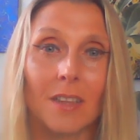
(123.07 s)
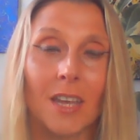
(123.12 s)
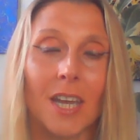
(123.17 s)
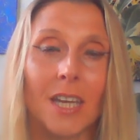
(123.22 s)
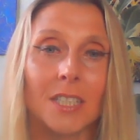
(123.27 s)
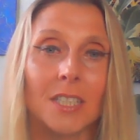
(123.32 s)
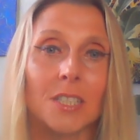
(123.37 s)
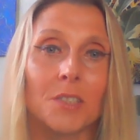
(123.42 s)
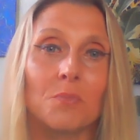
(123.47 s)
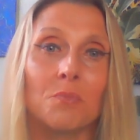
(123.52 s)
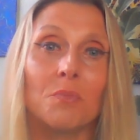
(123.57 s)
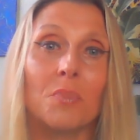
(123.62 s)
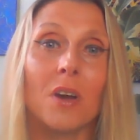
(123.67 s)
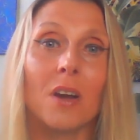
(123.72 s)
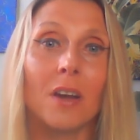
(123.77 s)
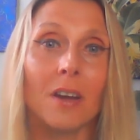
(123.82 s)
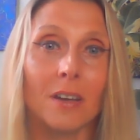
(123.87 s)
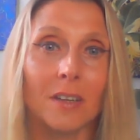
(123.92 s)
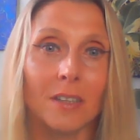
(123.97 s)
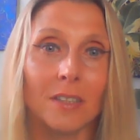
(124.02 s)
that
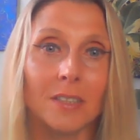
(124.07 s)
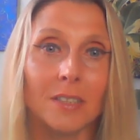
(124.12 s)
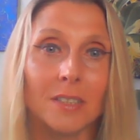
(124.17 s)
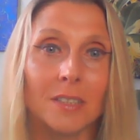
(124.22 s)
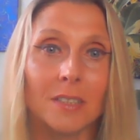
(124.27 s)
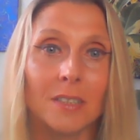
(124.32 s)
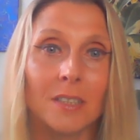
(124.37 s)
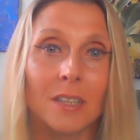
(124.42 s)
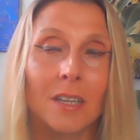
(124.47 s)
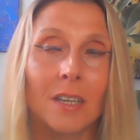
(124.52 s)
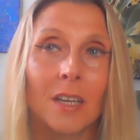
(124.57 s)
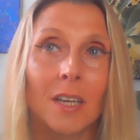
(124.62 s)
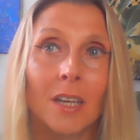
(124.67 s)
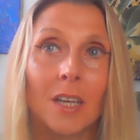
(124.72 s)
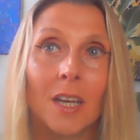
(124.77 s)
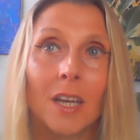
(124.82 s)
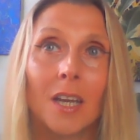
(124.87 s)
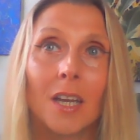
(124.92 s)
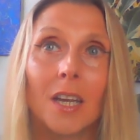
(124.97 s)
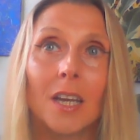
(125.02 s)
part,
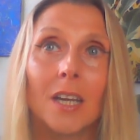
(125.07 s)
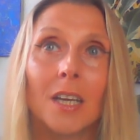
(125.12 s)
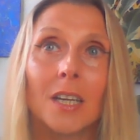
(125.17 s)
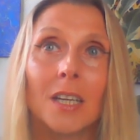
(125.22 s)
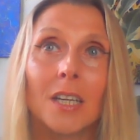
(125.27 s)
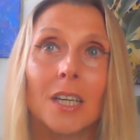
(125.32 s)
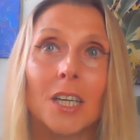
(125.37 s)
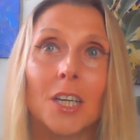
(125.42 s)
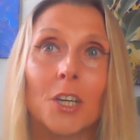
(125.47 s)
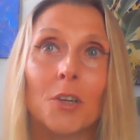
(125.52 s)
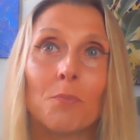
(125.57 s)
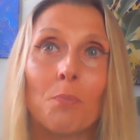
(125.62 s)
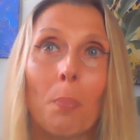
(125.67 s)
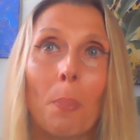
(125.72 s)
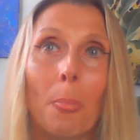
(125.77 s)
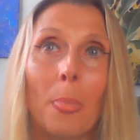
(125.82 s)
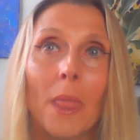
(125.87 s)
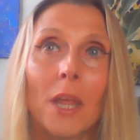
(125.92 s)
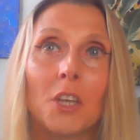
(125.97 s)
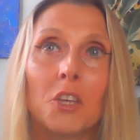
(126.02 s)

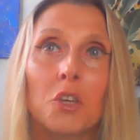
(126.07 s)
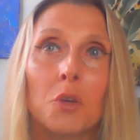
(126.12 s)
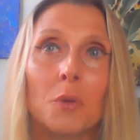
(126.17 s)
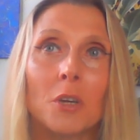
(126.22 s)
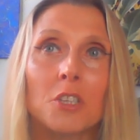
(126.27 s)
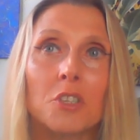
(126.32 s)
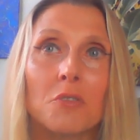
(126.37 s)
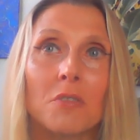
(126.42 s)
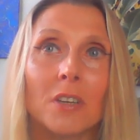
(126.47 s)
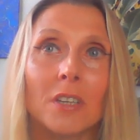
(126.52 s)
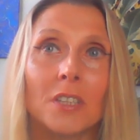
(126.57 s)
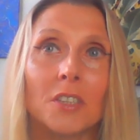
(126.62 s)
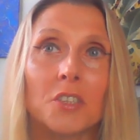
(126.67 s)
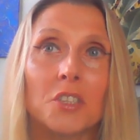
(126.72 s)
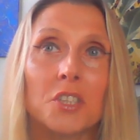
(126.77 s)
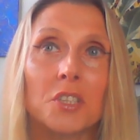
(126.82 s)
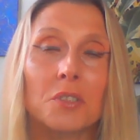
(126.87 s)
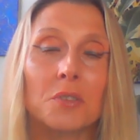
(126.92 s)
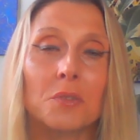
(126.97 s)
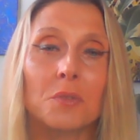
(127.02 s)
you are trying
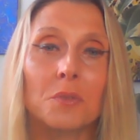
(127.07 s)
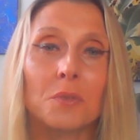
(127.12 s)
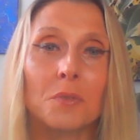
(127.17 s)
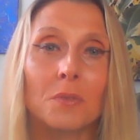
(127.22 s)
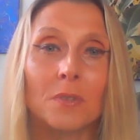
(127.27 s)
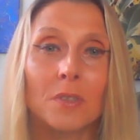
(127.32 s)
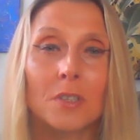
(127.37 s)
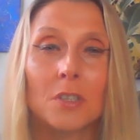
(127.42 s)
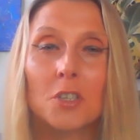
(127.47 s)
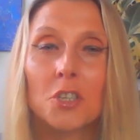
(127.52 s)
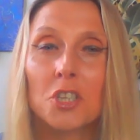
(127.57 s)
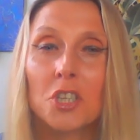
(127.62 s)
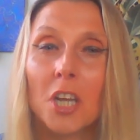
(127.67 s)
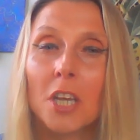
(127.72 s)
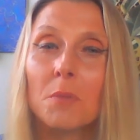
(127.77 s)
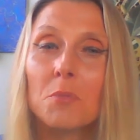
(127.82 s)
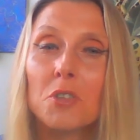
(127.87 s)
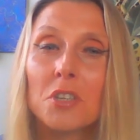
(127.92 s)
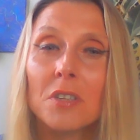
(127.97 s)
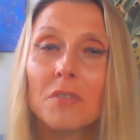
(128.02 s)
to
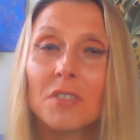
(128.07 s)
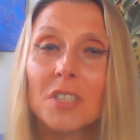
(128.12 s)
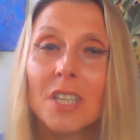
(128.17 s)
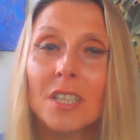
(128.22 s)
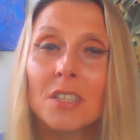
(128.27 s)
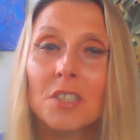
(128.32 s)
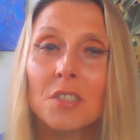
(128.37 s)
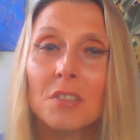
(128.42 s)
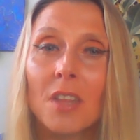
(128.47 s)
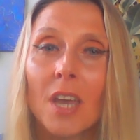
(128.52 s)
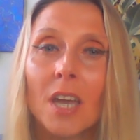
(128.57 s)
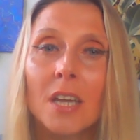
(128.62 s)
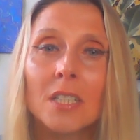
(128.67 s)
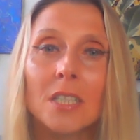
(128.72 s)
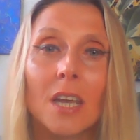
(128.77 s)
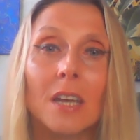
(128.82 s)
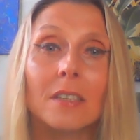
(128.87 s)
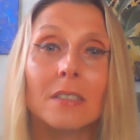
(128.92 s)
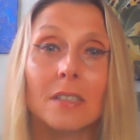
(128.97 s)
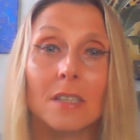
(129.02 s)
shapeshift into that,
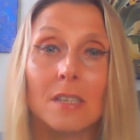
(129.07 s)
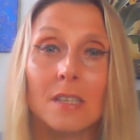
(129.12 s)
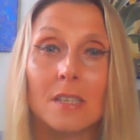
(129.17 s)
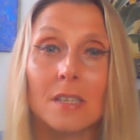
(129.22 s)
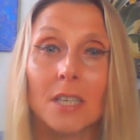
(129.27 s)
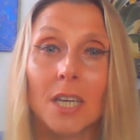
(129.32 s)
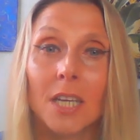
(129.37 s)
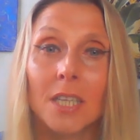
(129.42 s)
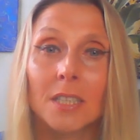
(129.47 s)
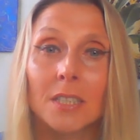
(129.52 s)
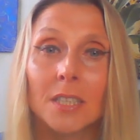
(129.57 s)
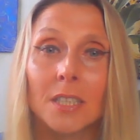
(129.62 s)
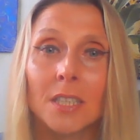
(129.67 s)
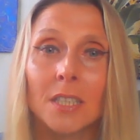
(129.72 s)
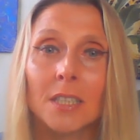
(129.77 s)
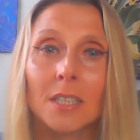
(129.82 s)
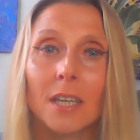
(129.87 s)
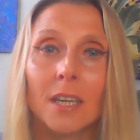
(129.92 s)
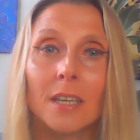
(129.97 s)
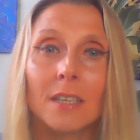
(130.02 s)
understand
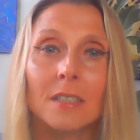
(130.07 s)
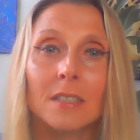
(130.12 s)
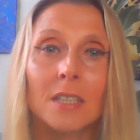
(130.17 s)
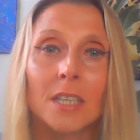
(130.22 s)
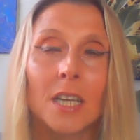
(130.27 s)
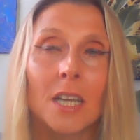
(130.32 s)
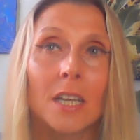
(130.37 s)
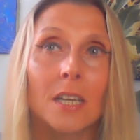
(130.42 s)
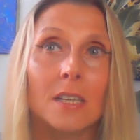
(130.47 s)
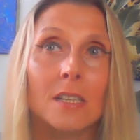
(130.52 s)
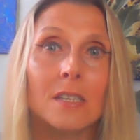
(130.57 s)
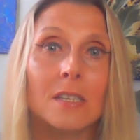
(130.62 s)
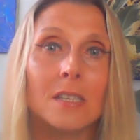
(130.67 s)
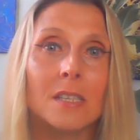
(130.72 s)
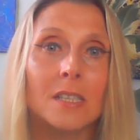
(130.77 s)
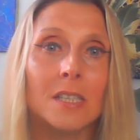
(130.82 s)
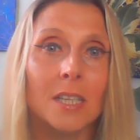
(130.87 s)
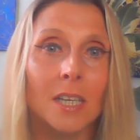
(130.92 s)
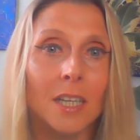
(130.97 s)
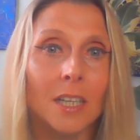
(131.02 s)
it, and
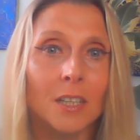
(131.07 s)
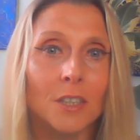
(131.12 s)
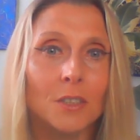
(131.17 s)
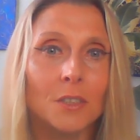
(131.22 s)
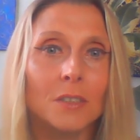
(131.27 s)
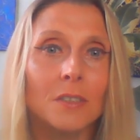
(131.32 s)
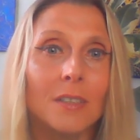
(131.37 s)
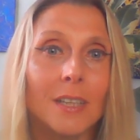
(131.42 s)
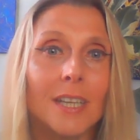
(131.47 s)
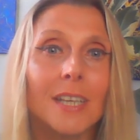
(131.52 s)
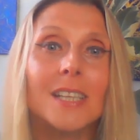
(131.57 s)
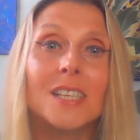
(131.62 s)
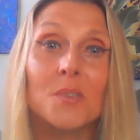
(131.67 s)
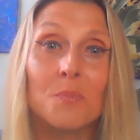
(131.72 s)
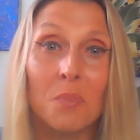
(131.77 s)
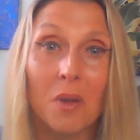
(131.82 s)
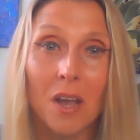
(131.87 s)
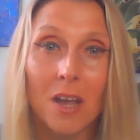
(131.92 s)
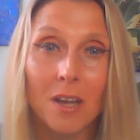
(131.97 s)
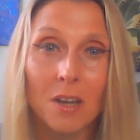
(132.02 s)
steal its
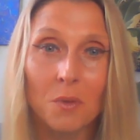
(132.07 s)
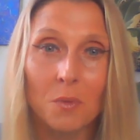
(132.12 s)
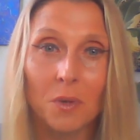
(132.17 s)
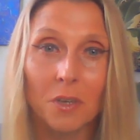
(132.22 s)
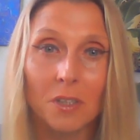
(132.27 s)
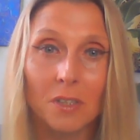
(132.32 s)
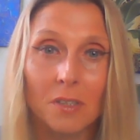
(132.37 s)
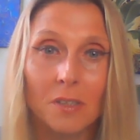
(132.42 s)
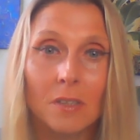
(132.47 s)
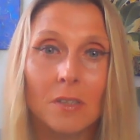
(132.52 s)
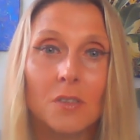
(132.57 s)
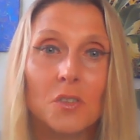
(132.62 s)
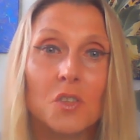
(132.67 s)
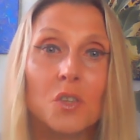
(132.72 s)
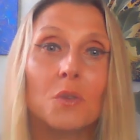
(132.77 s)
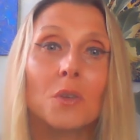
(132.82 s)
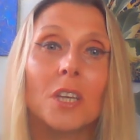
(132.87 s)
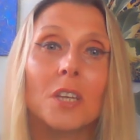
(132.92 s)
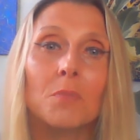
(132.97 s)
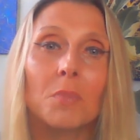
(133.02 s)
power
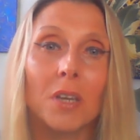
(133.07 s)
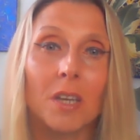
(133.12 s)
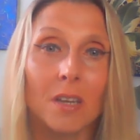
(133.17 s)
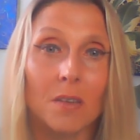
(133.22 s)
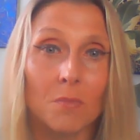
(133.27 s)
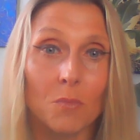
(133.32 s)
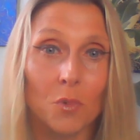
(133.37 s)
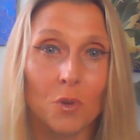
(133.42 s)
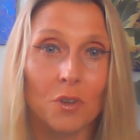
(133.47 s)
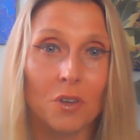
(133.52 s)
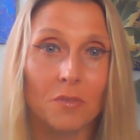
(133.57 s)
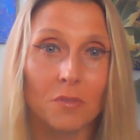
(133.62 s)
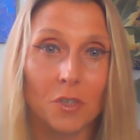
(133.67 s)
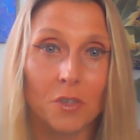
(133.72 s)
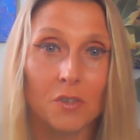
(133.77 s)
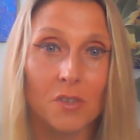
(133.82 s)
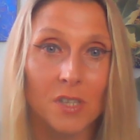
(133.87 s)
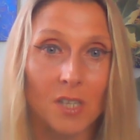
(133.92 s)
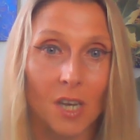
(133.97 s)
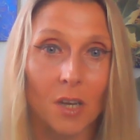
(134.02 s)
so you can become more of
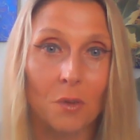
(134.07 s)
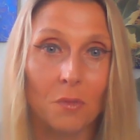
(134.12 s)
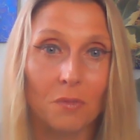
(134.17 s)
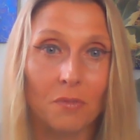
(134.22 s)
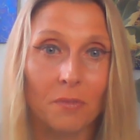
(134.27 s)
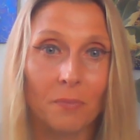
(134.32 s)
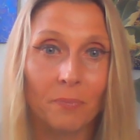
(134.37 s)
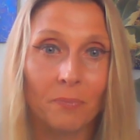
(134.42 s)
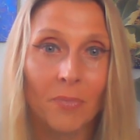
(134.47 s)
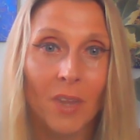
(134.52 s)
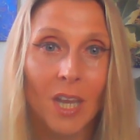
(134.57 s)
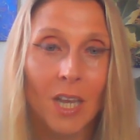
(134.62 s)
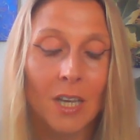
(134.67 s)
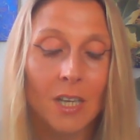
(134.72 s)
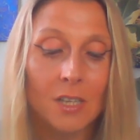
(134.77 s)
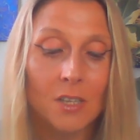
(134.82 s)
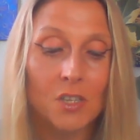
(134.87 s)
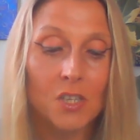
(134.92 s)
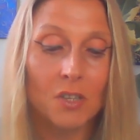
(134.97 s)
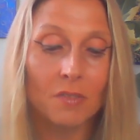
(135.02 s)
yourself.
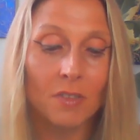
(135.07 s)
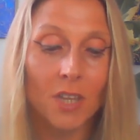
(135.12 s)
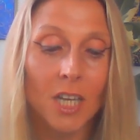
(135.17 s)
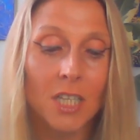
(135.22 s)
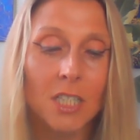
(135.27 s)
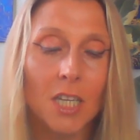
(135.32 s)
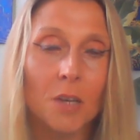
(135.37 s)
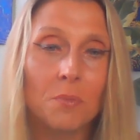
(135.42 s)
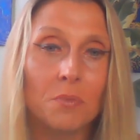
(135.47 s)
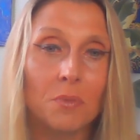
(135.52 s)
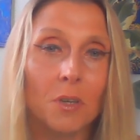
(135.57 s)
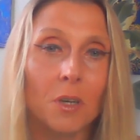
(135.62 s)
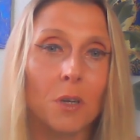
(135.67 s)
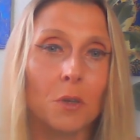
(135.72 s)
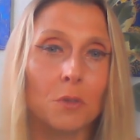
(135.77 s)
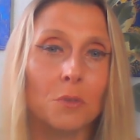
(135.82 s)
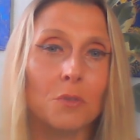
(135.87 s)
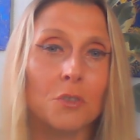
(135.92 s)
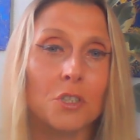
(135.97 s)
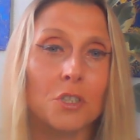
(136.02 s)
So that
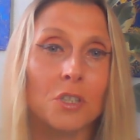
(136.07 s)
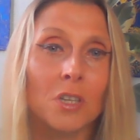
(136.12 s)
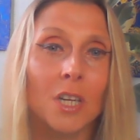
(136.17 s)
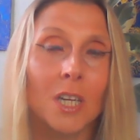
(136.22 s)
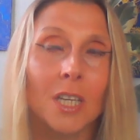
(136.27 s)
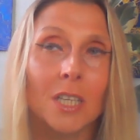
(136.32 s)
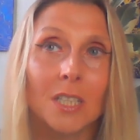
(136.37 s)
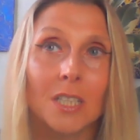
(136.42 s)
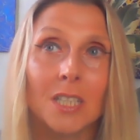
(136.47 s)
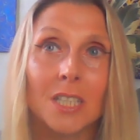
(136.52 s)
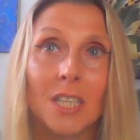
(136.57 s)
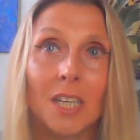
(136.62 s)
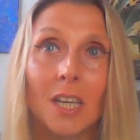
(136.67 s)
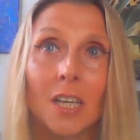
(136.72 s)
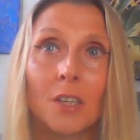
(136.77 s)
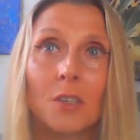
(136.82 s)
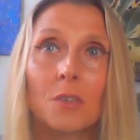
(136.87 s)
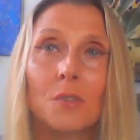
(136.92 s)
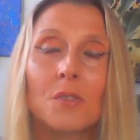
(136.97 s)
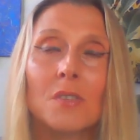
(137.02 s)
approach
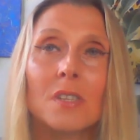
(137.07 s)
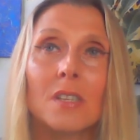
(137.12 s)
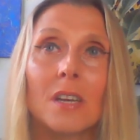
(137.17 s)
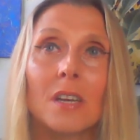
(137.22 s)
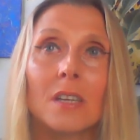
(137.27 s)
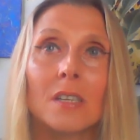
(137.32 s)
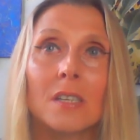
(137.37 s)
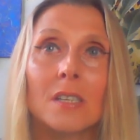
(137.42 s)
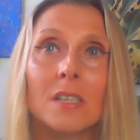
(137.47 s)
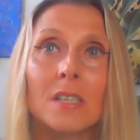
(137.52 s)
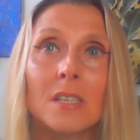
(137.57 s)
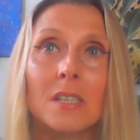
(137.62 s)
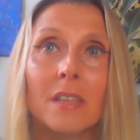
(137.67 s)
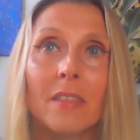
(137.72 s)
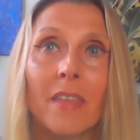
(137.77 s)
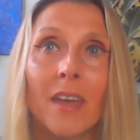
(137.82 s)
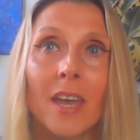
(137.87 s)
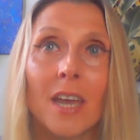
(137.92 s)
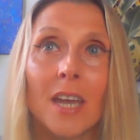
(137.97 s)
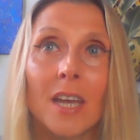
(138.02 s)
tells us
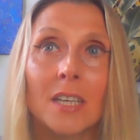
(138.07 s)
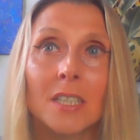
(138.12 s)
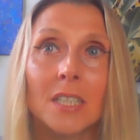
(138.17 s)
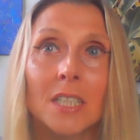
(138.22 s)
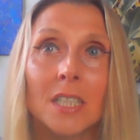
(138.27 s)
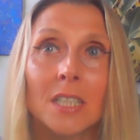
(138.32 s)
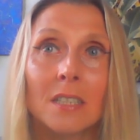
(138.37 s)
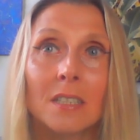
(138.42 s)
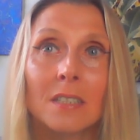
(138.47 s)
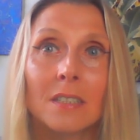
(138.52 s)
that